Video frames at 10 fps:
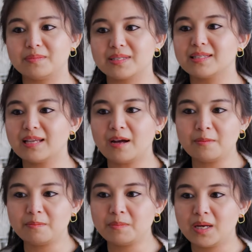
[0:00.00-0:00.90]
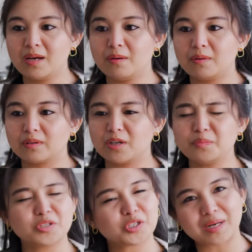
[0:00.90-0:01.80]
Some
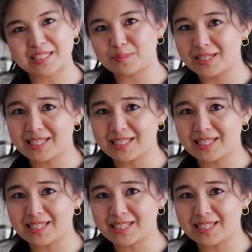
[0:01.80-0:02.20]
kombucha recipes